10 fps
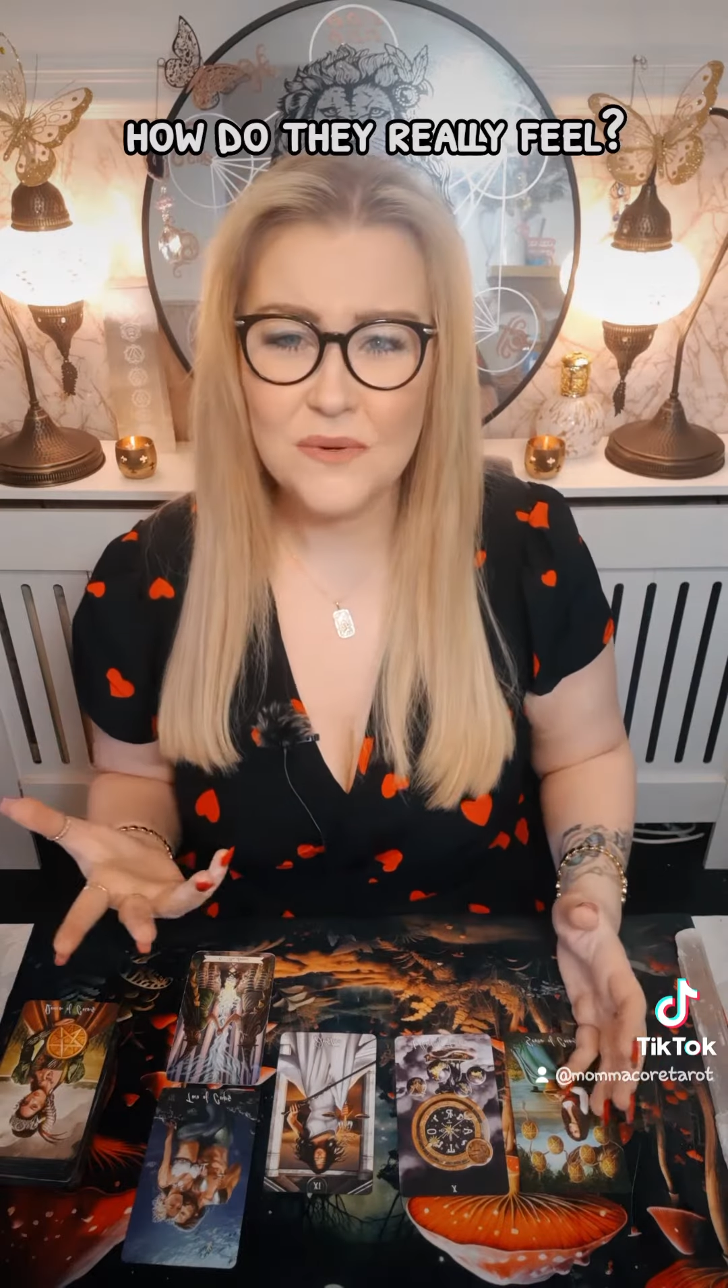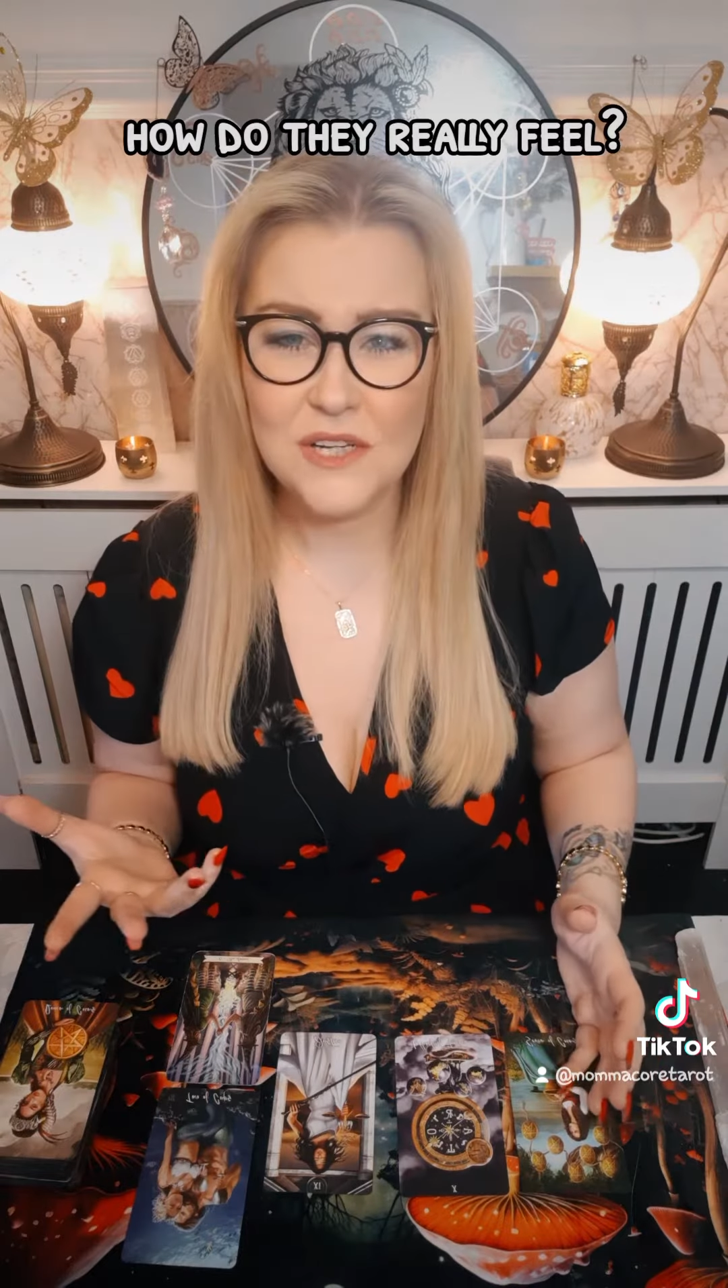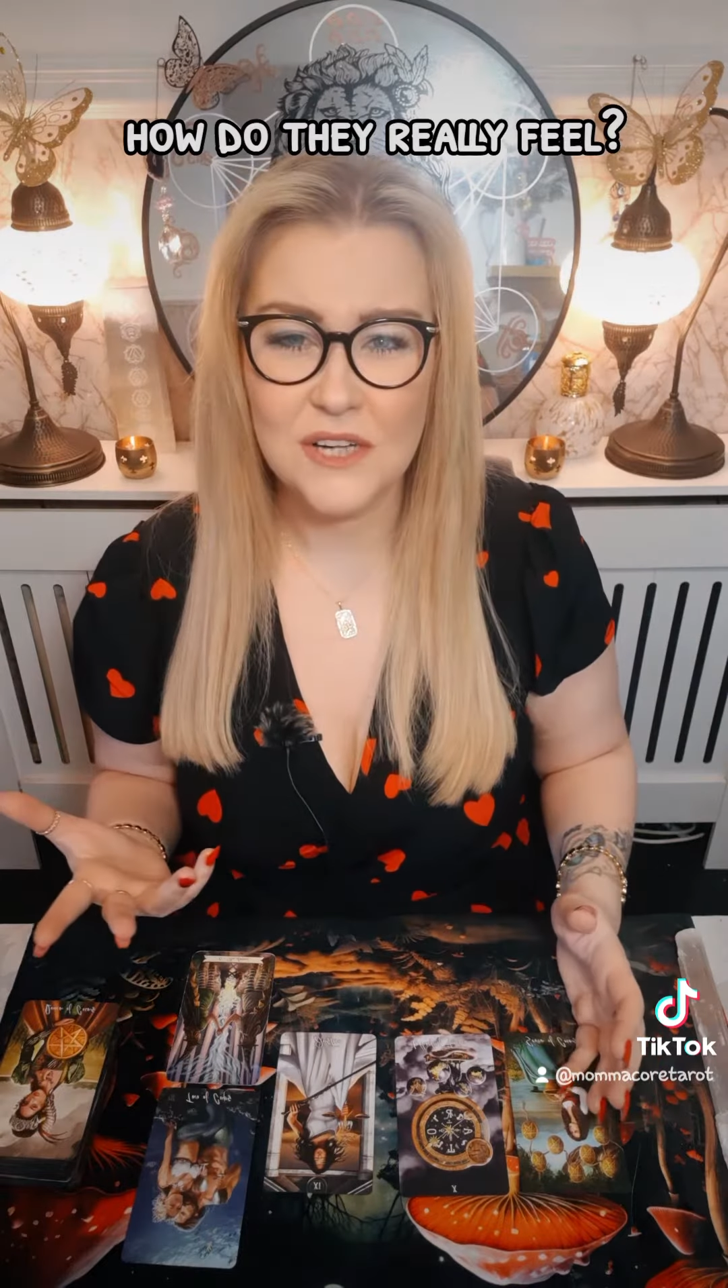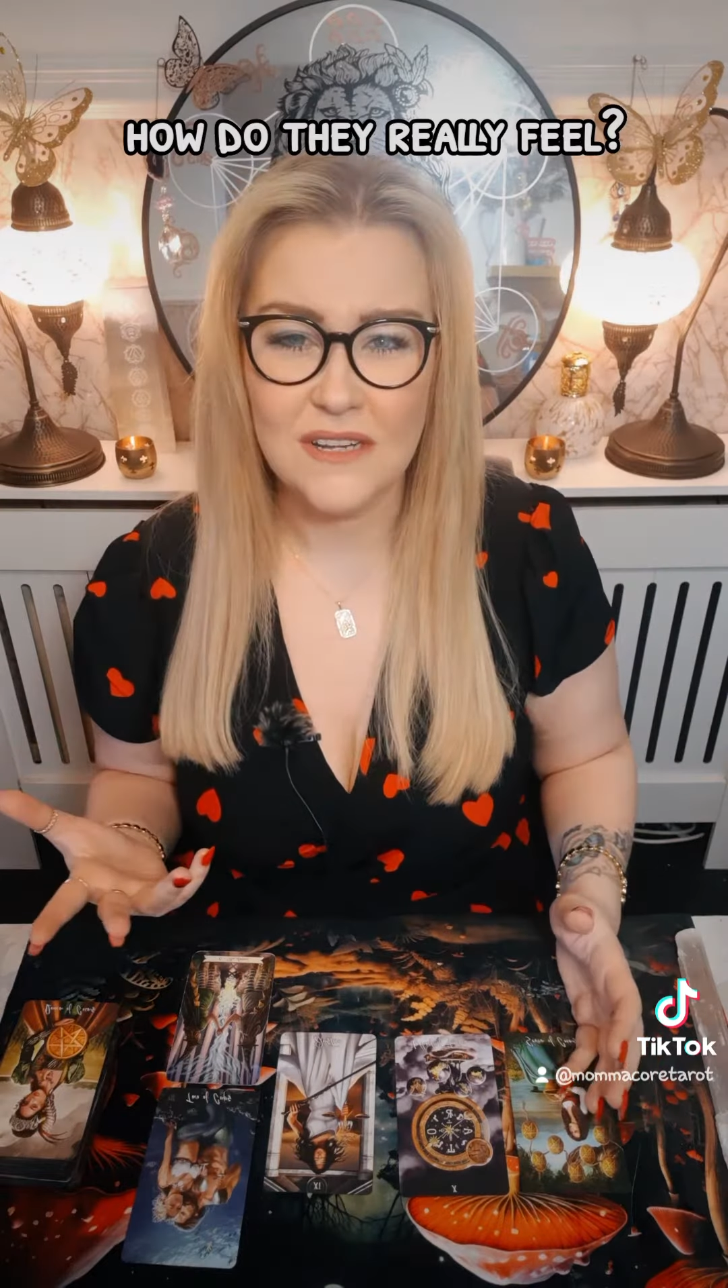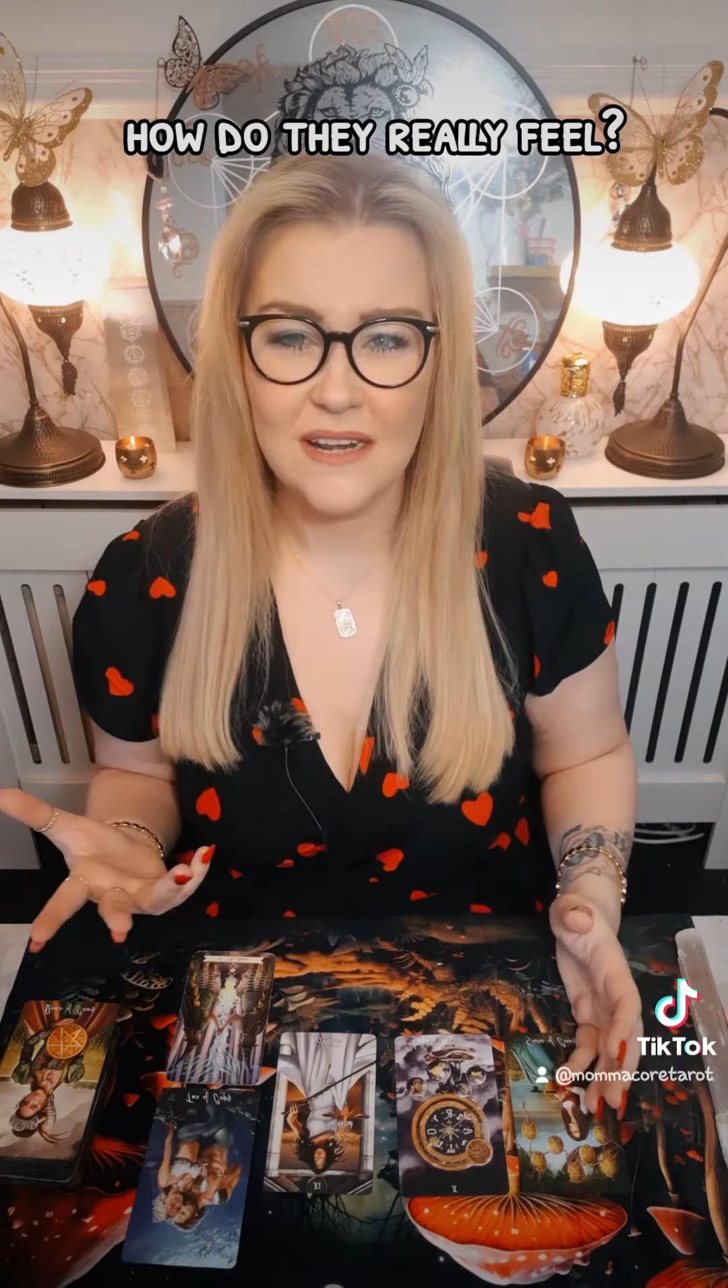
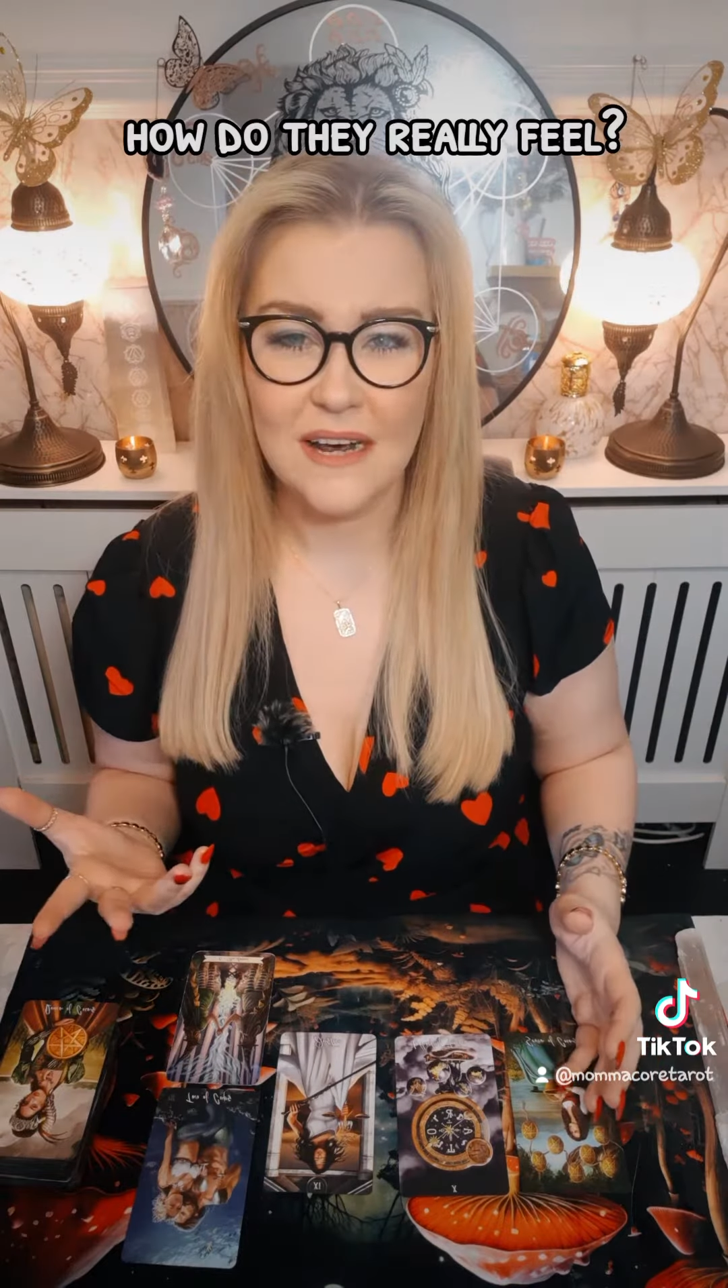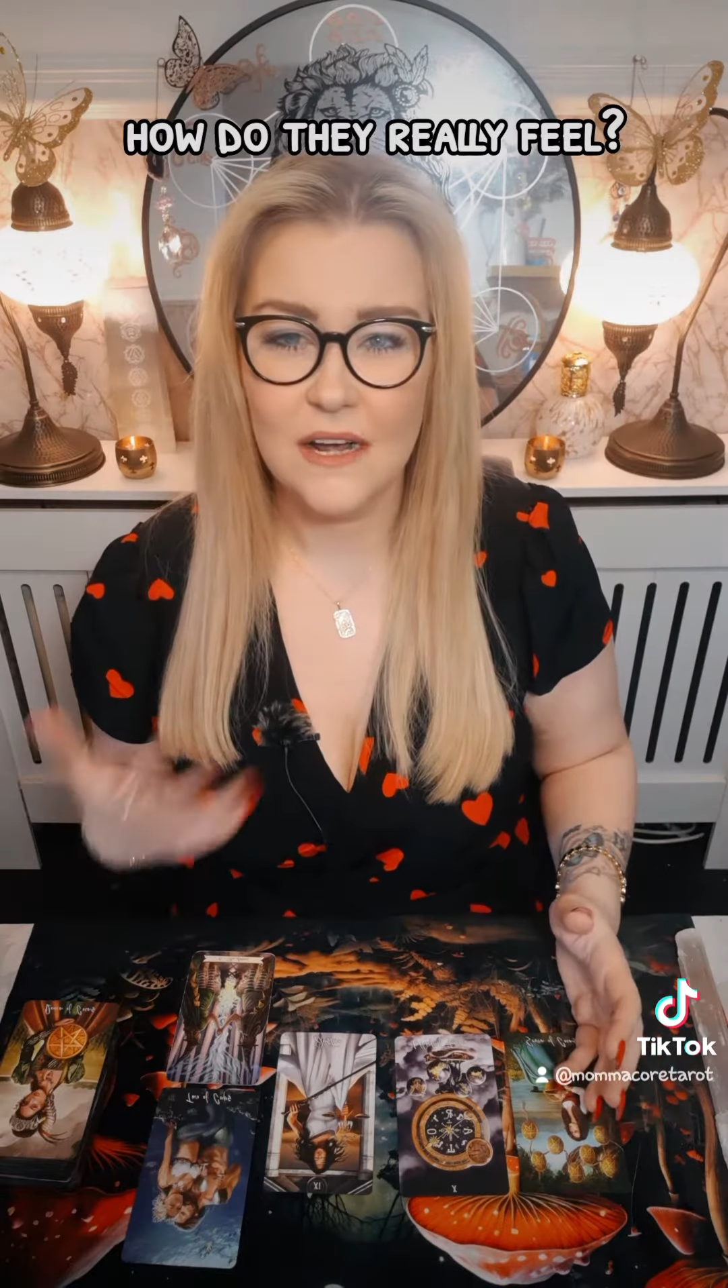each other